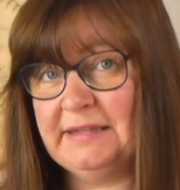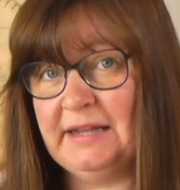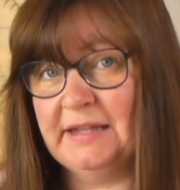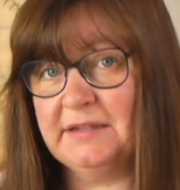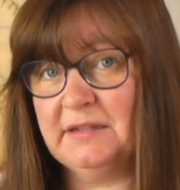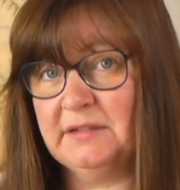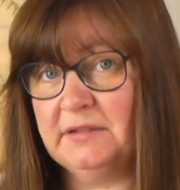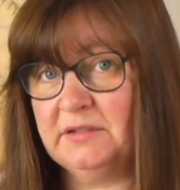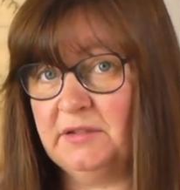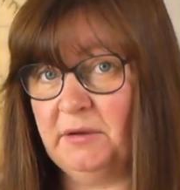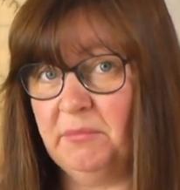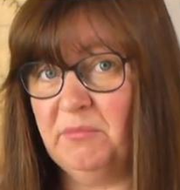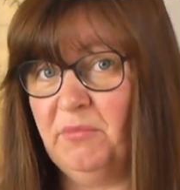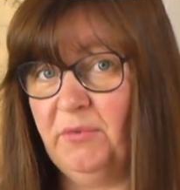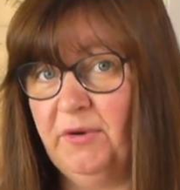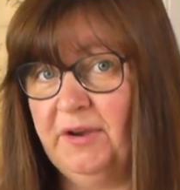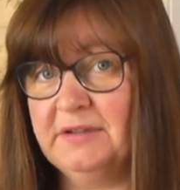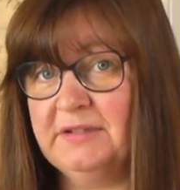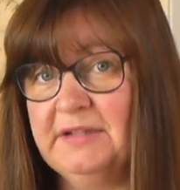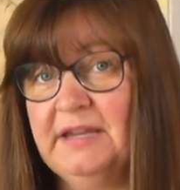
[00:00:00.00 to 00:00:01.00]
That's a stump
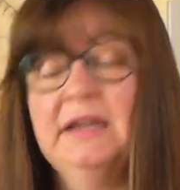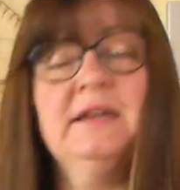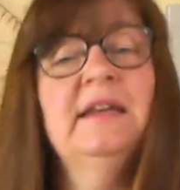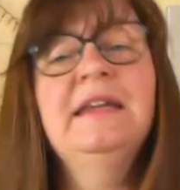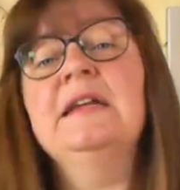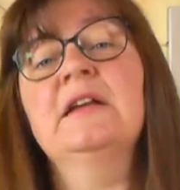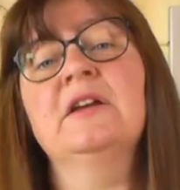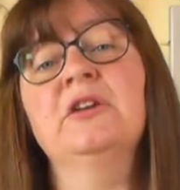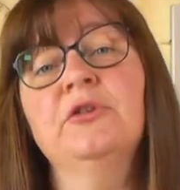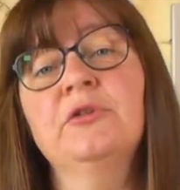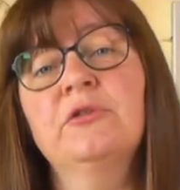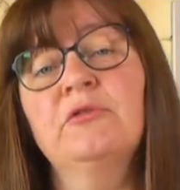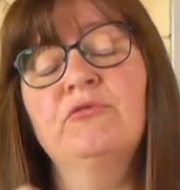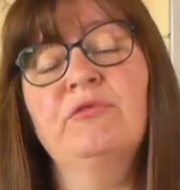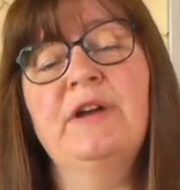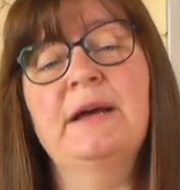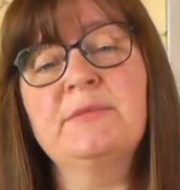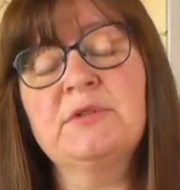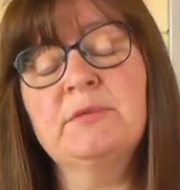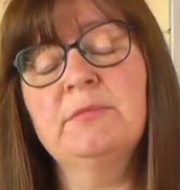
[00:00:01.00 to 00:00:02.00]
work technique, and you can
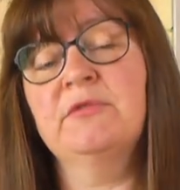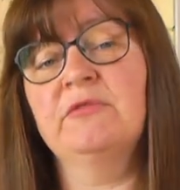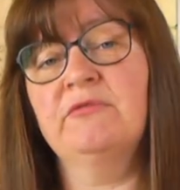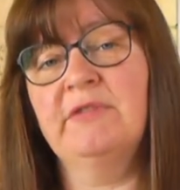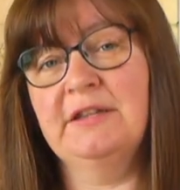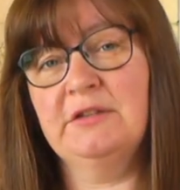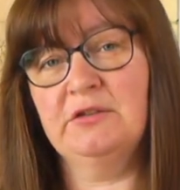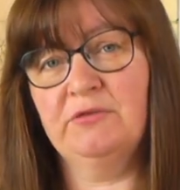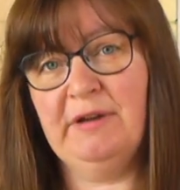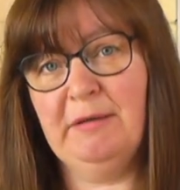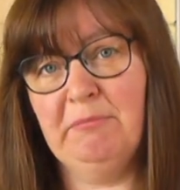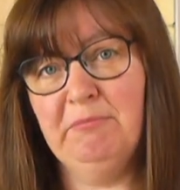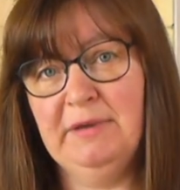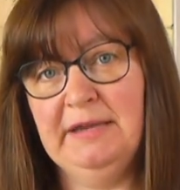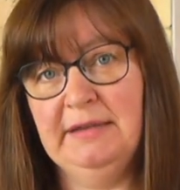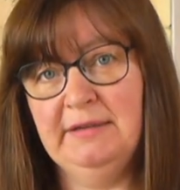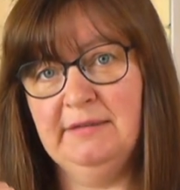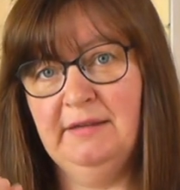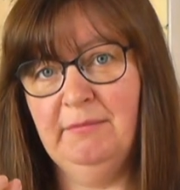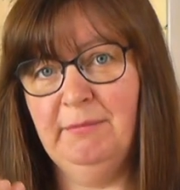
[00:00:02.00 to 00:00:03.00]
wrap some threads around
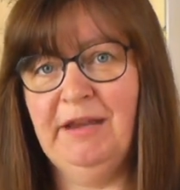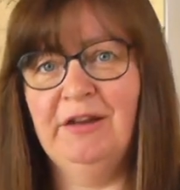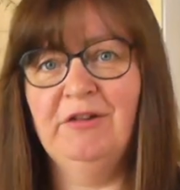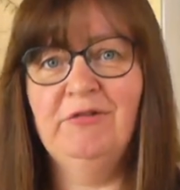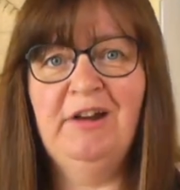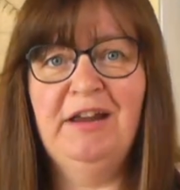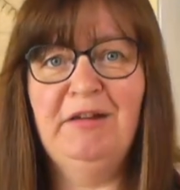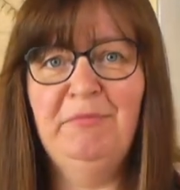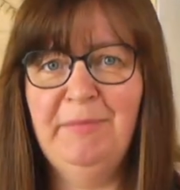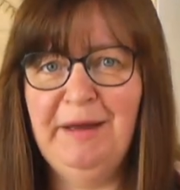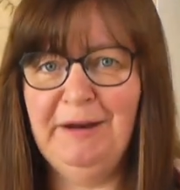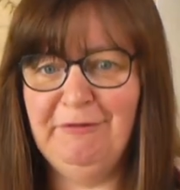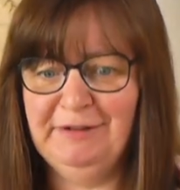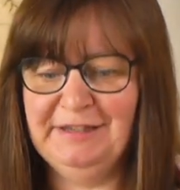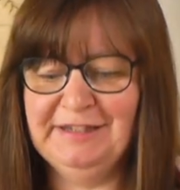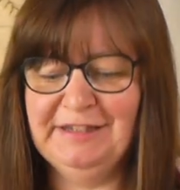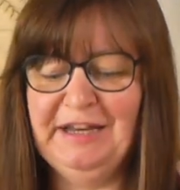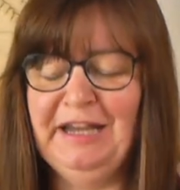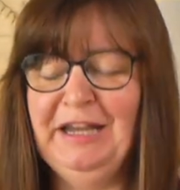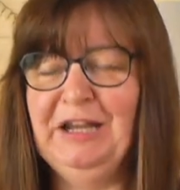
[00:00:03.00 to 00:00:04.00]
beads, and they make great
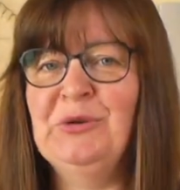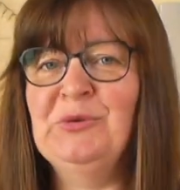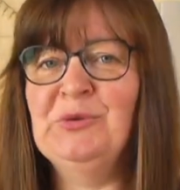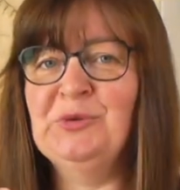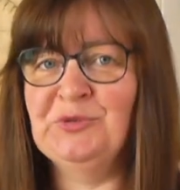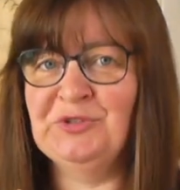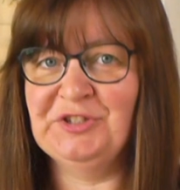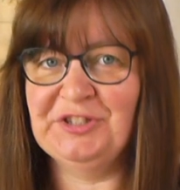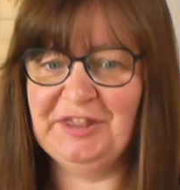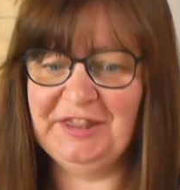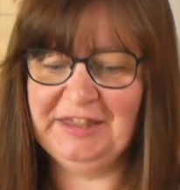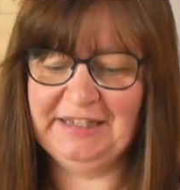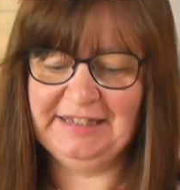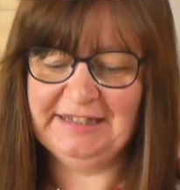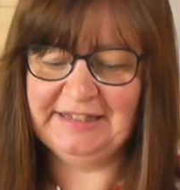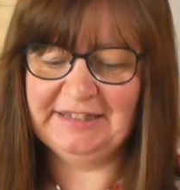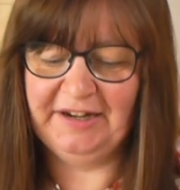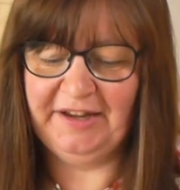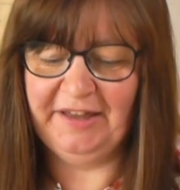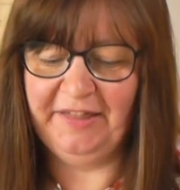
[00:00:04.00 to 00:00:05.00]
berries and acorns and
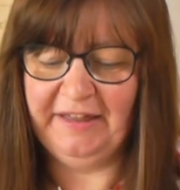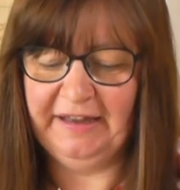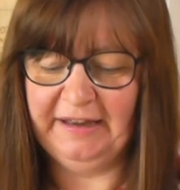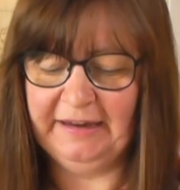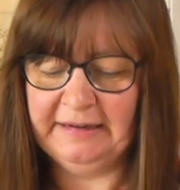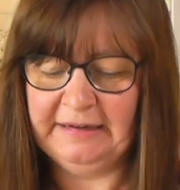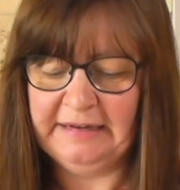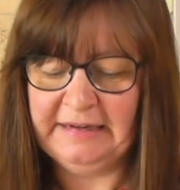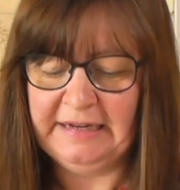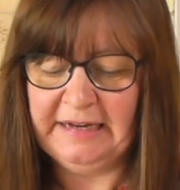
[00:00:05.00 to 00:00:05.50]
things like that.